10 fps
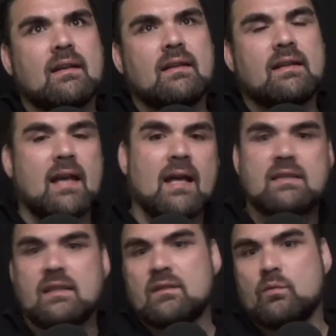
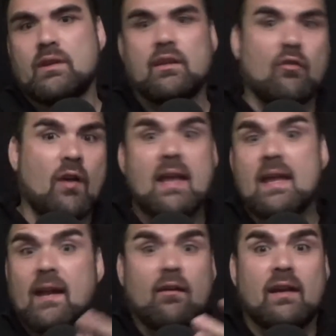dances with the grey
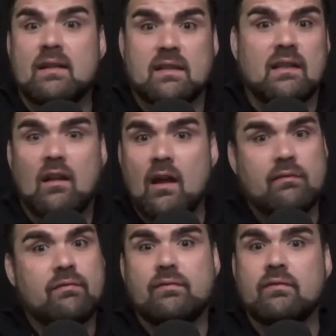areas in
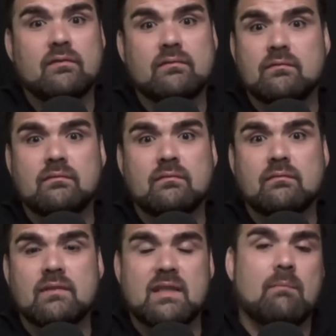life,
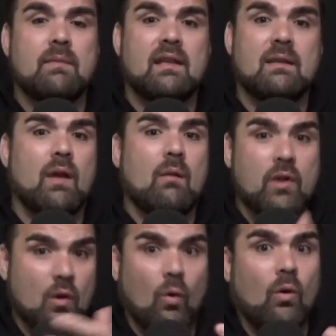something that
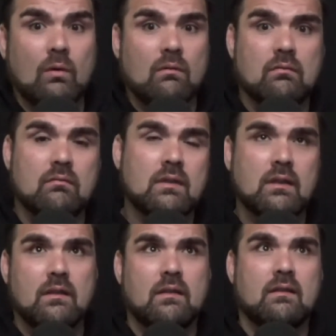we all
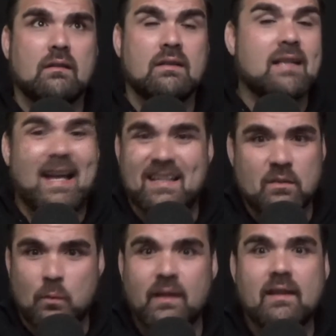
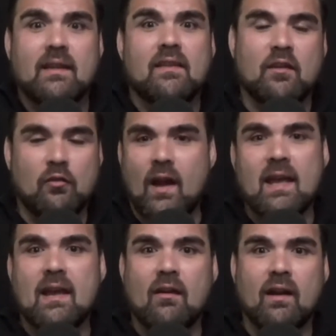dance with, the
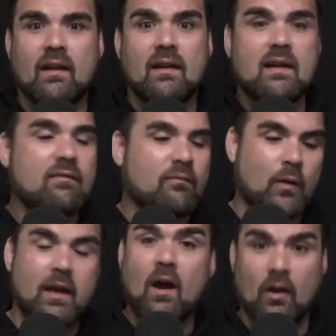grey area, if
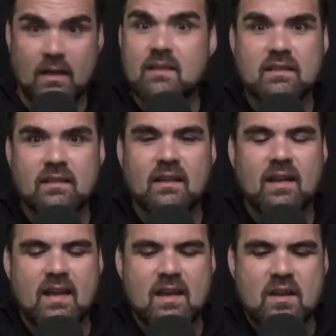we're honest.
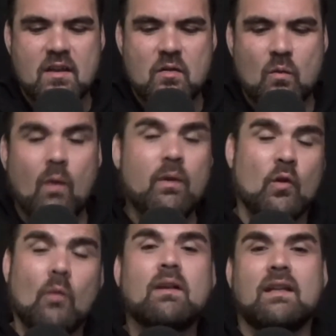What we
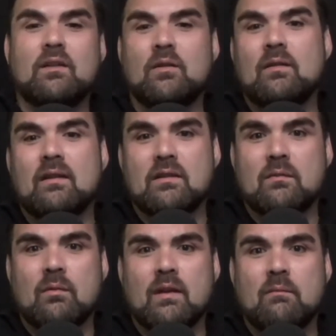normally do is
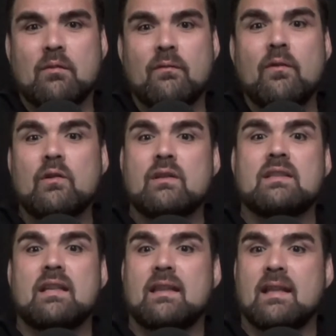we prefer to
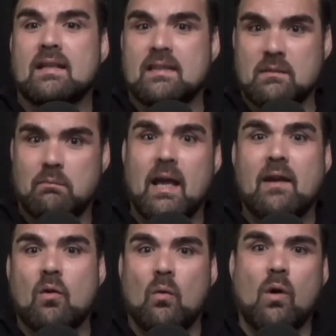see things as
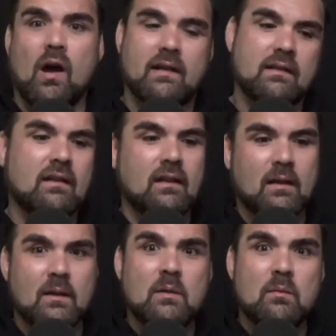black or white.
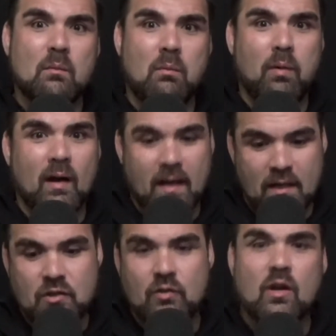But
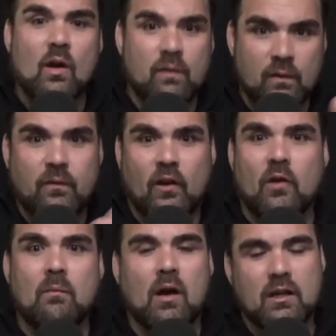as you know, if you
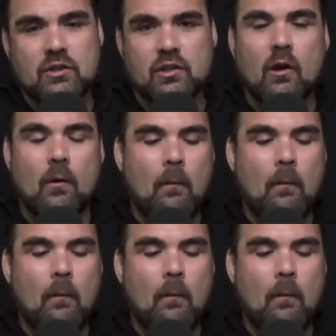follow my show,